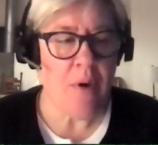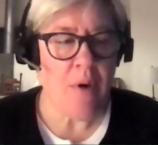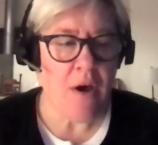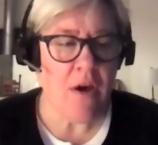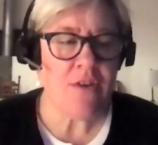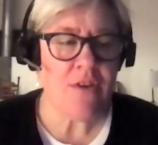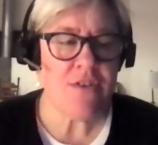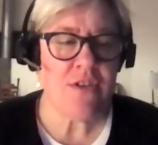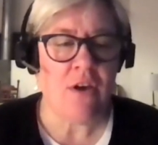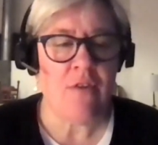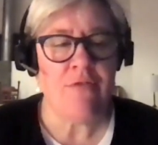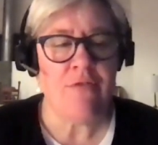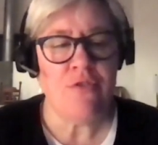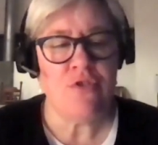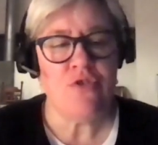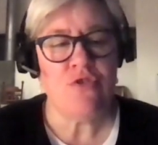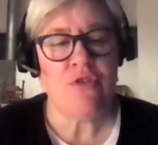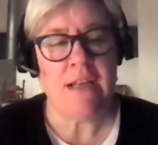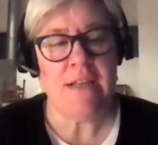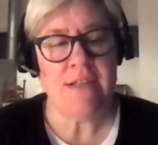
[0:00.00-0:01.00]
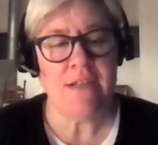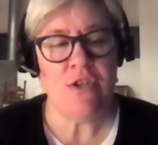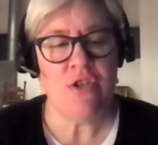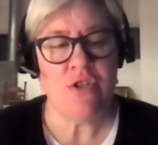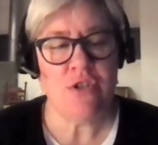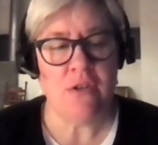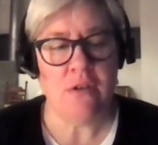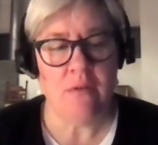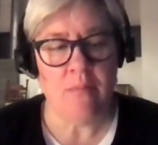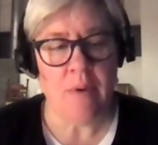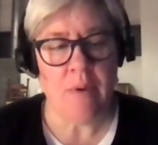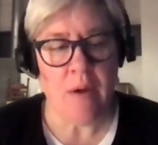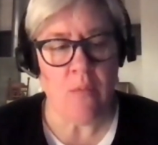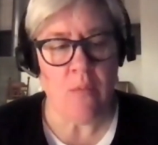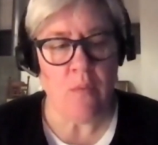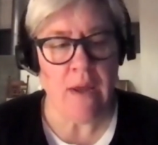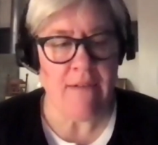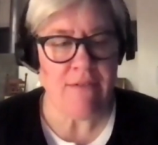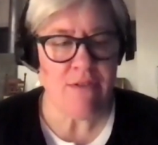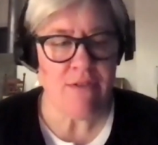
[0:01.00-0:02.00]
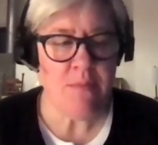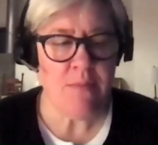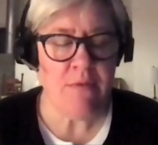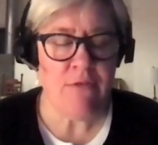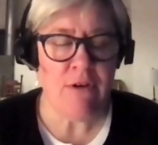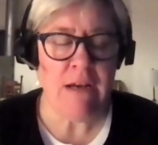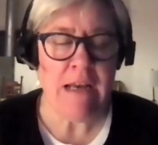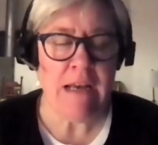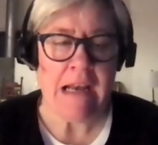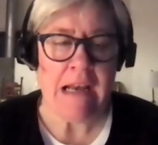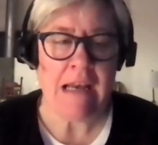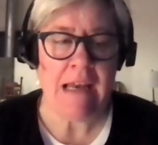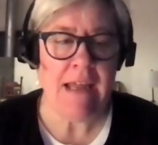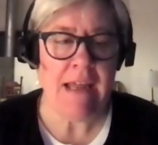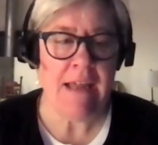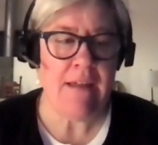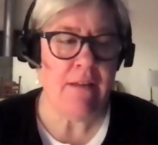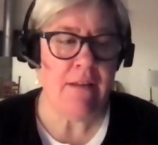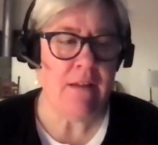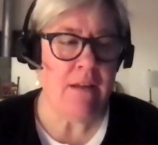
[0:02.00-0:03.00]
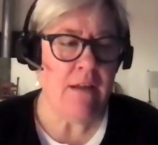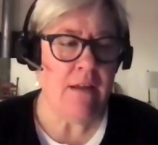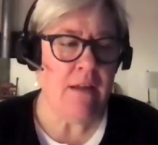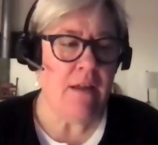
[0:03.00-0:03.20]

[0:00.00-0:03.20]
part of the transition, but we have to be really clear